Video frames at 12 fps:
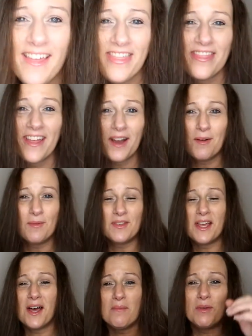a thumbs
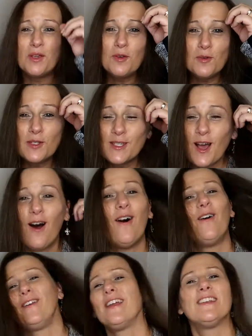up. You
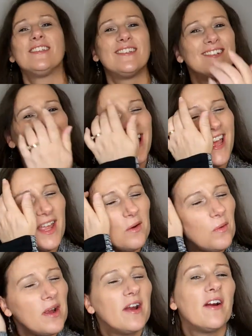saw yesterday
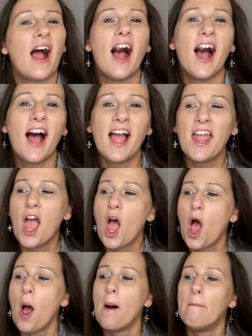where I
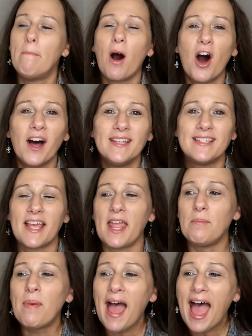bought
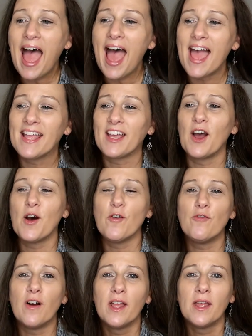a pack
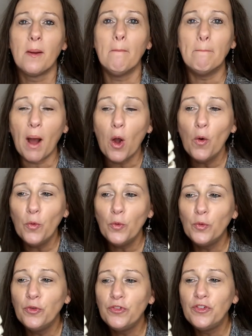of
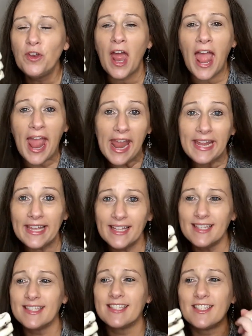bone
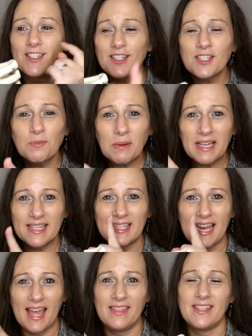hands just because
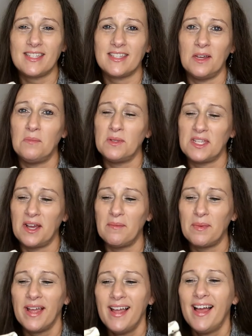it had this thumbs
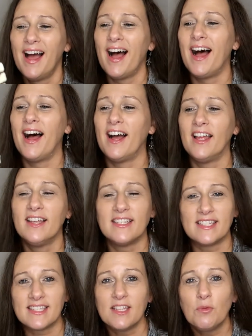up
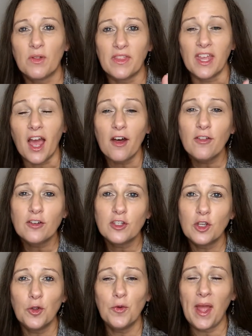to see what the other
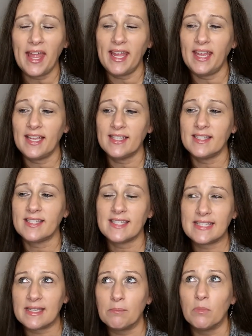two hand
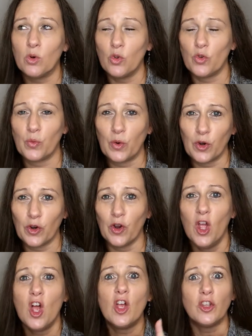symbols
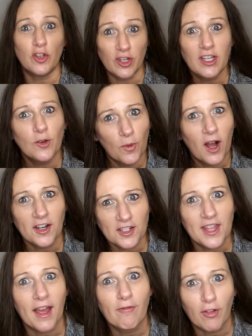were. You need to
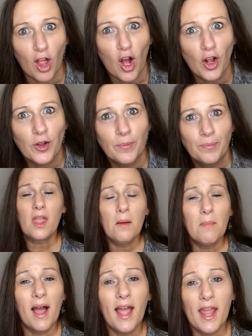watch that vlog.
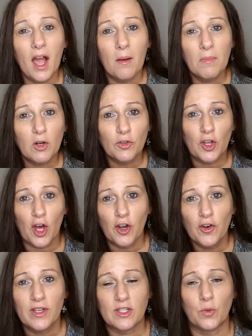My middle
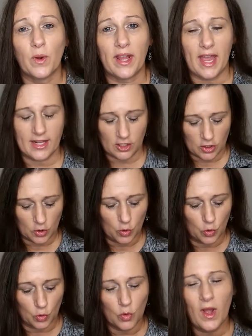daughter is away at
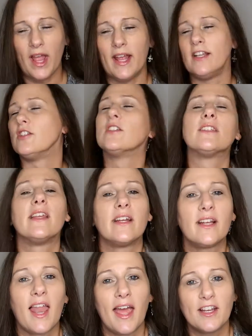school, and just
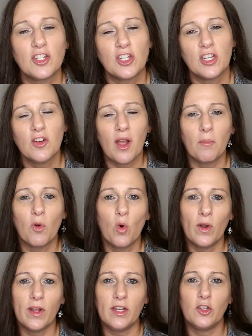like last year, I'm
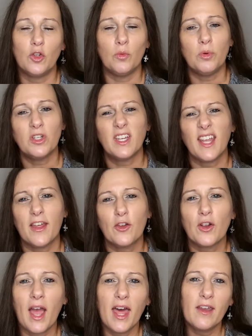going to put together
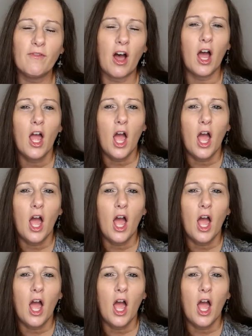kind of a